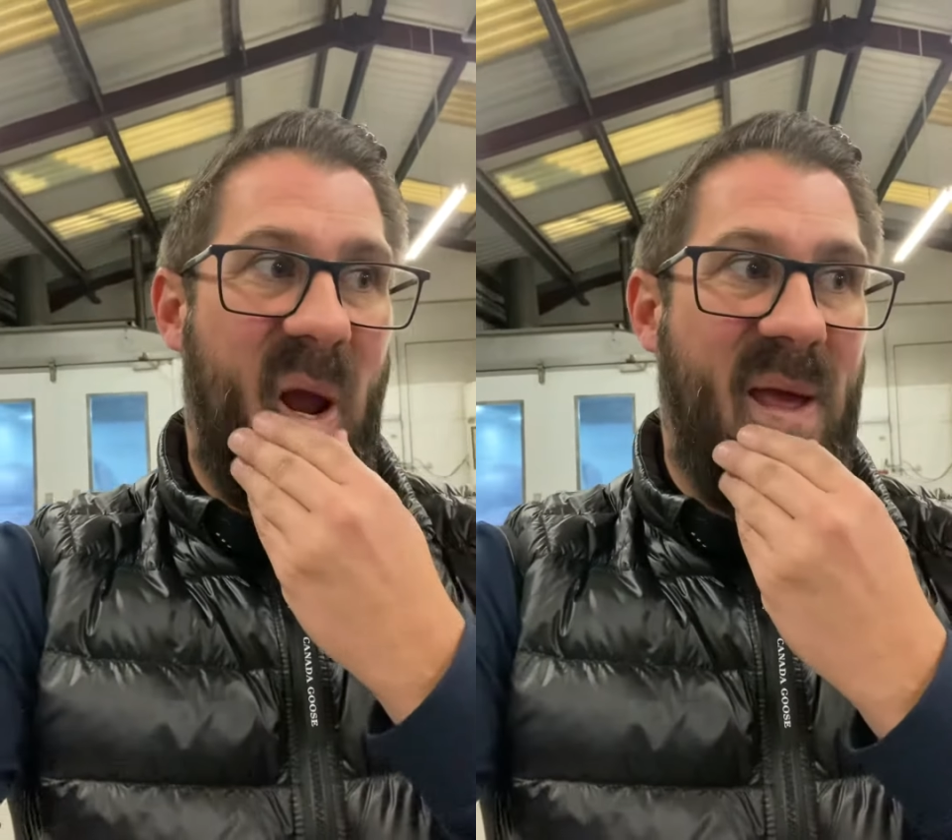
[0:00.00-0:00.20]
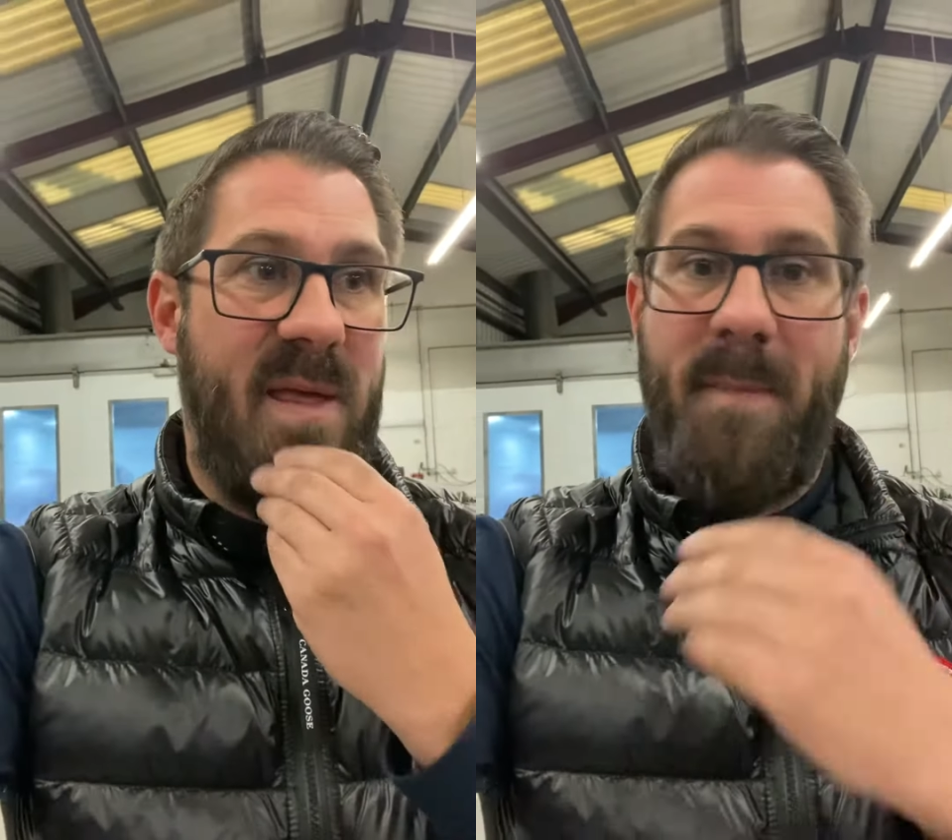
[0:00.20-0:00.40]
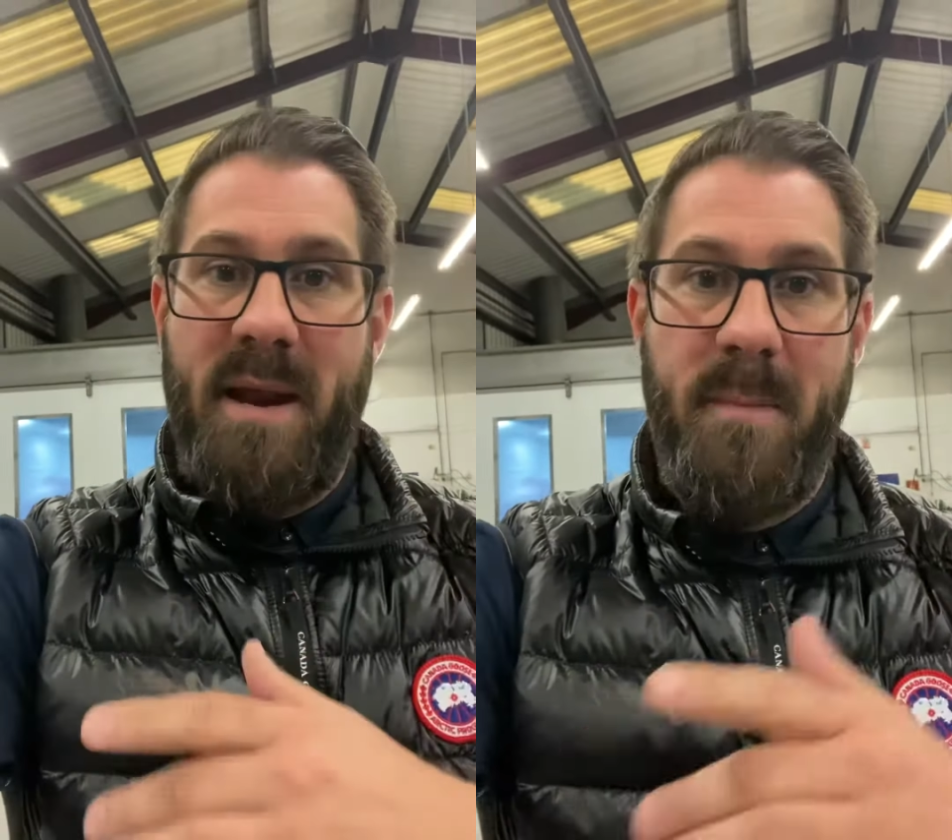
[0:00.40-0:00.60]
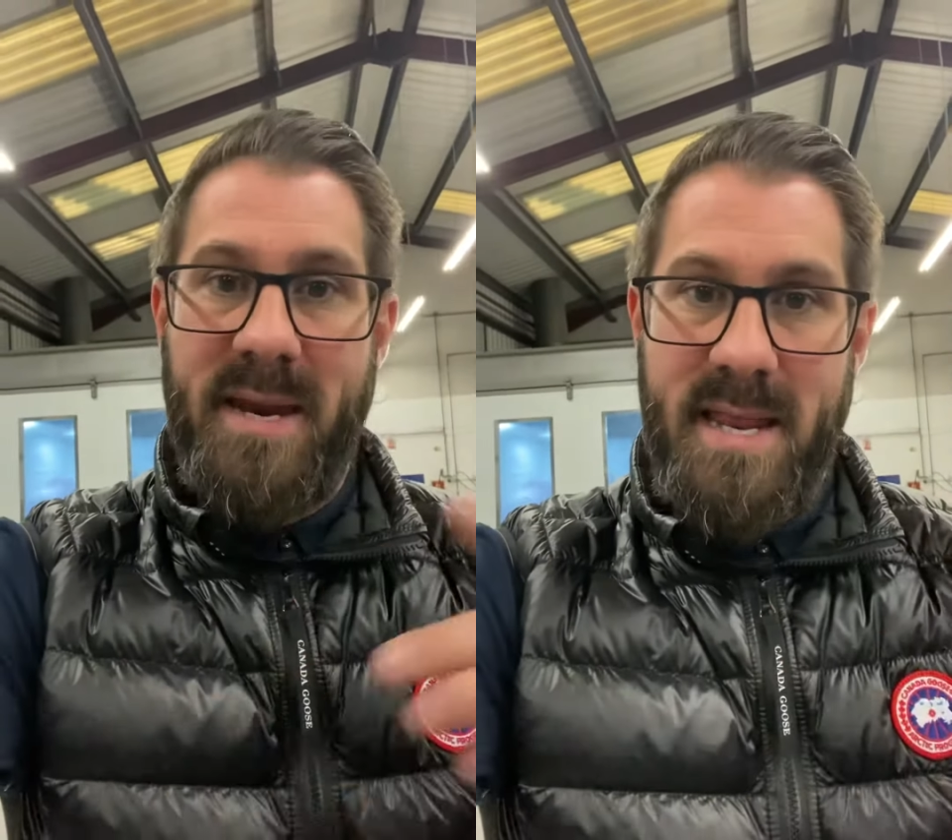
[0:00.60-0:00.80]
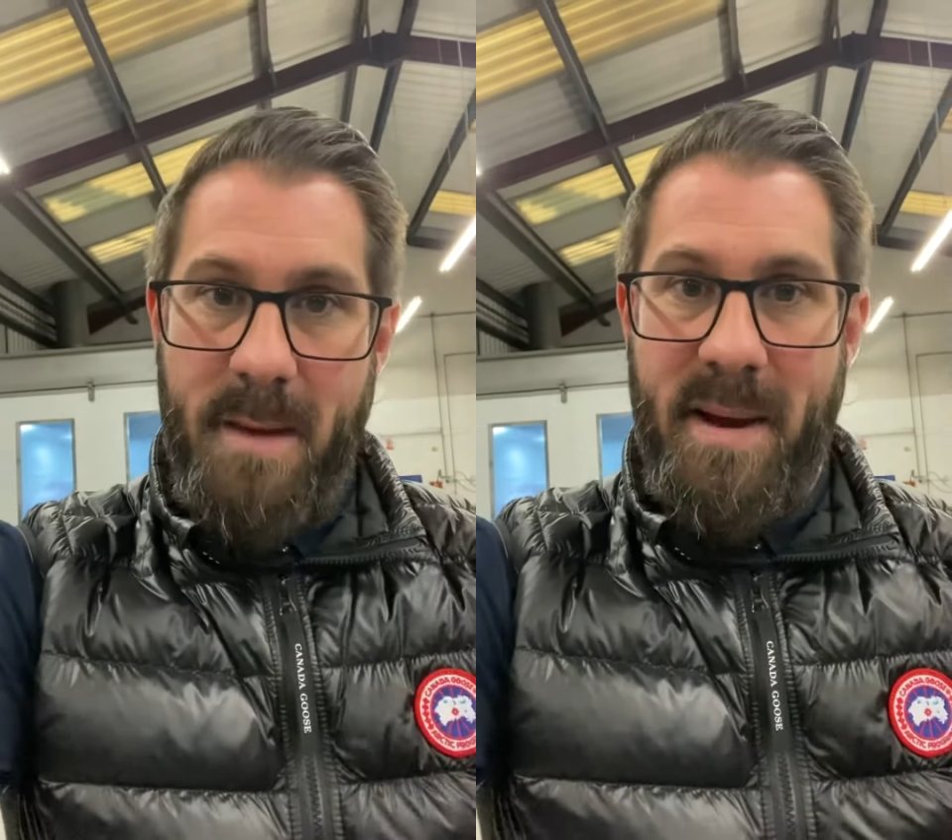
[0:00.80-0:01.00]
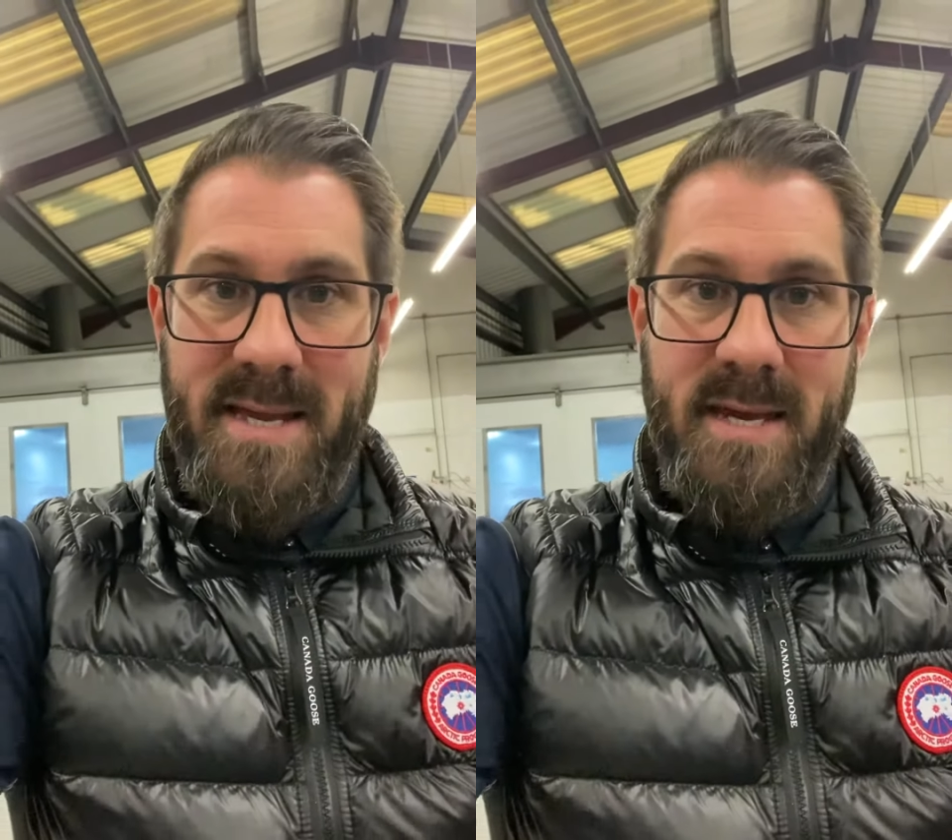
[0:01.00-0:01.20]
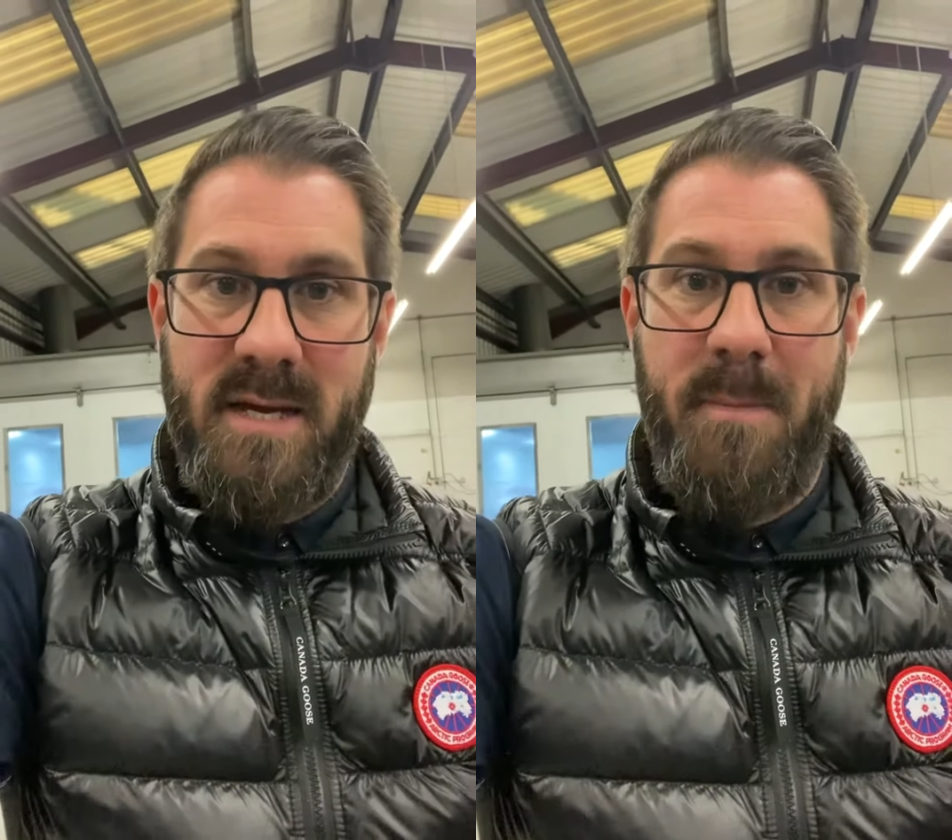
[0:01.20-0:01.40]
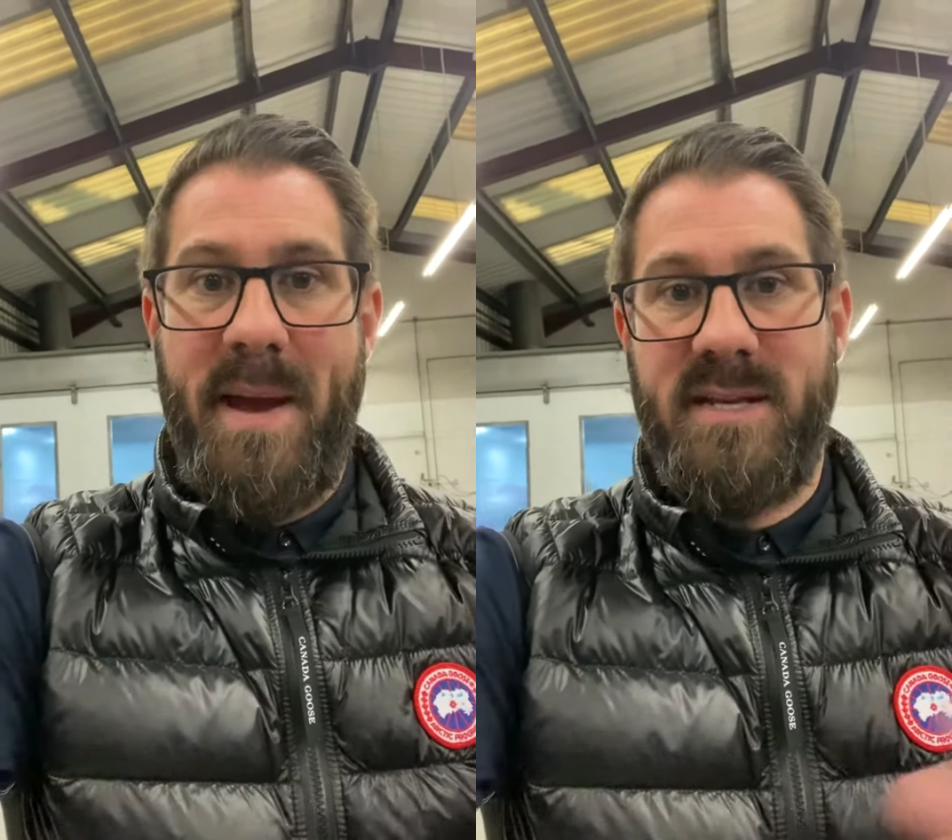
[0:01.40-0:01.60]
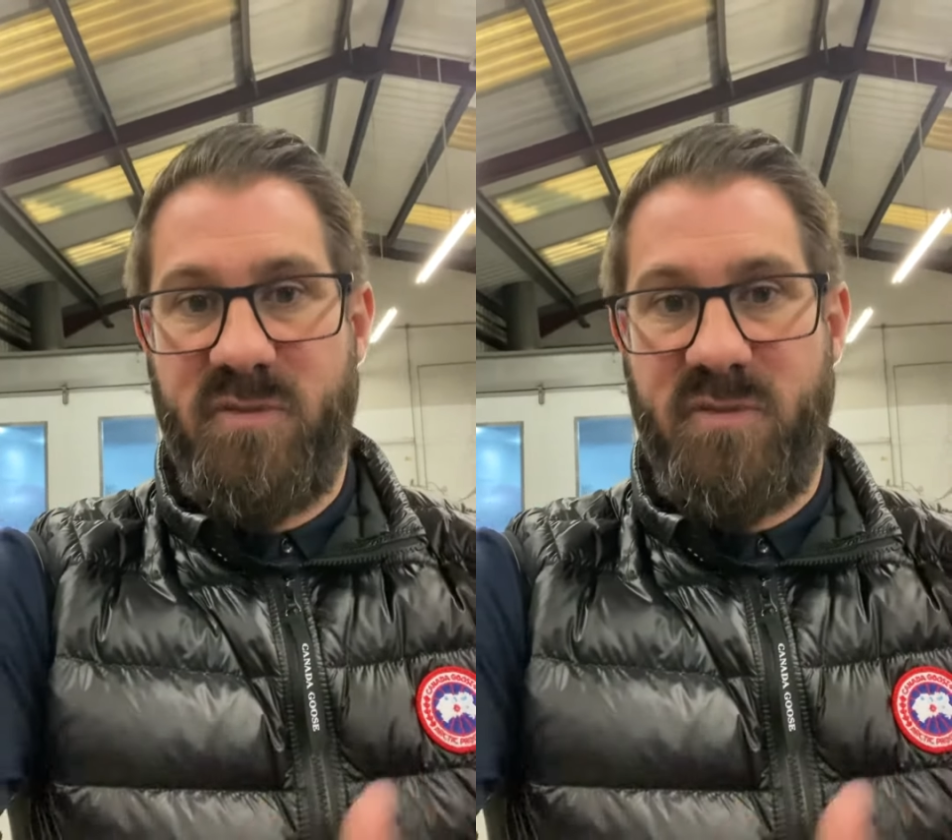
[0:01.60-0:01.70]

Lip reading: The amount of money they're making compared